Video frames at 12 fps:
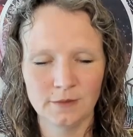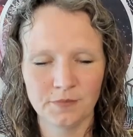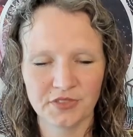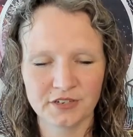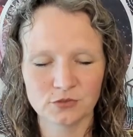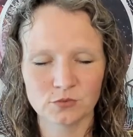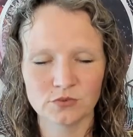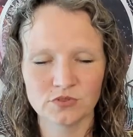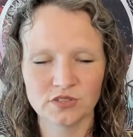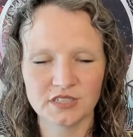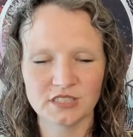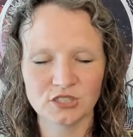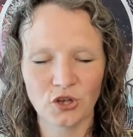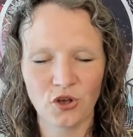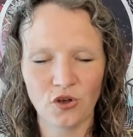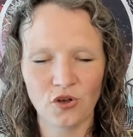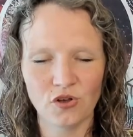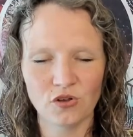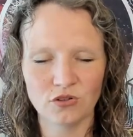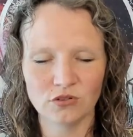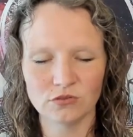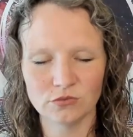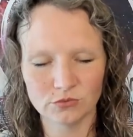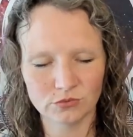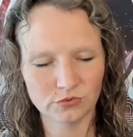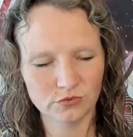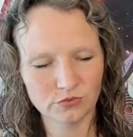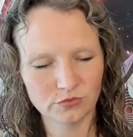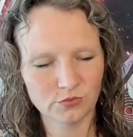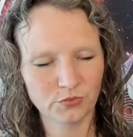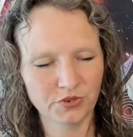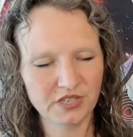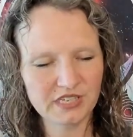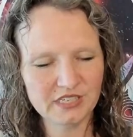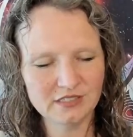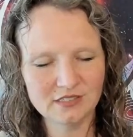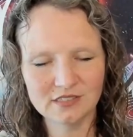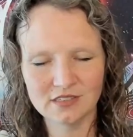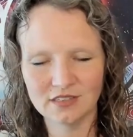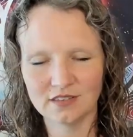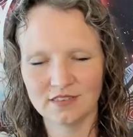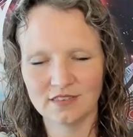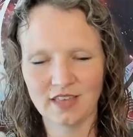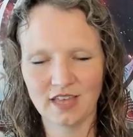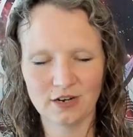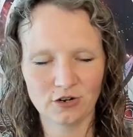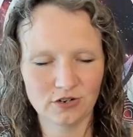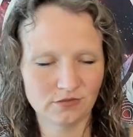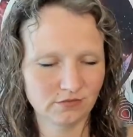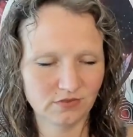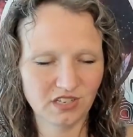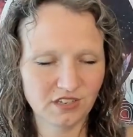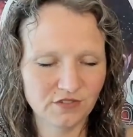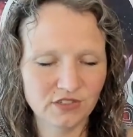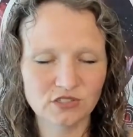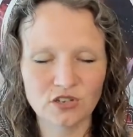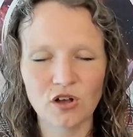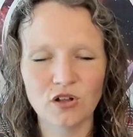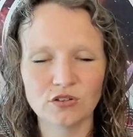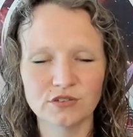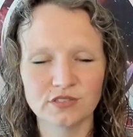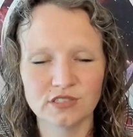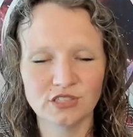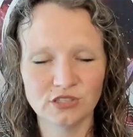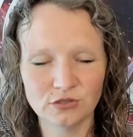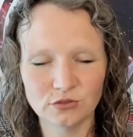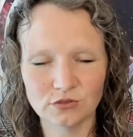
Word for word: There's really tall reeds that are even taller than you.